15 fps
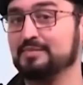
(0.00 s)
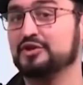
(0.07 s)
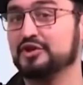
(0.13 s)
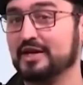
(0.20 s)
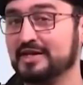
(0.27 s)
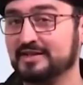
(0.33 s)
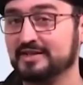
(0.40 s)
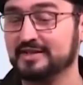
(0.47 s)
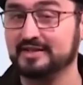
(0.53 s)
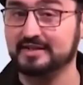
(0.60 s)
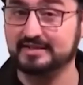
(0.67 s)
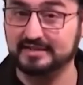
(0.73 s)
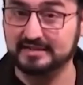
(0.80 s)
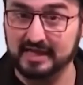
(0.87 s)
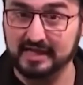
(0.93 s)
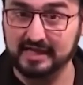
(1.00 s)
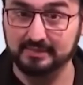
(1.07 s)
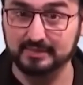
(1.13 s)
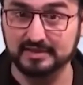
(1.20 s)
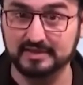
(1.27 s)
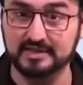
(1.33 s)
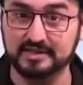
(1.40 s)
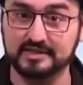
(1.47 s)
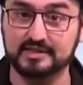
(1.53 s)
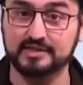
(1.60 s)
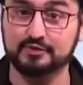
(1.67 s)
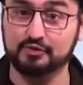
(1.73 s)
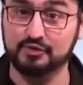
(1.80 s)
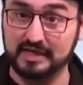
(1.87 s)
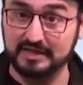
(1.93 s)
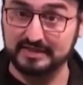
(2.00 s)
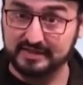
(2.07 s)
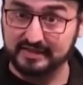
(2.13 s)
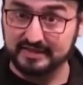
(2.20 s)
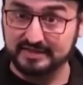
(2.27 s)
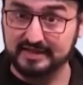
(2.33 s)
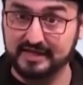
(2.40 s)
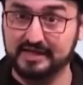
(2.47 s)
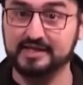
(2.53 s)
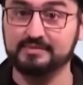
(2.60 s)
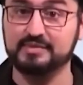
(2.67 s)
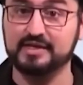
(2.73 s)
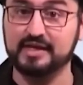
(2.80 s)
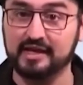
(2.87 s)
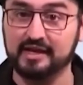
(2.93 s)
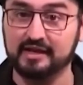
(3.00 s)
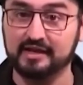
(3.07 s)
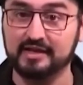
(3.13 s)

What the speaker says: In the next episode, we will ask, could it be that the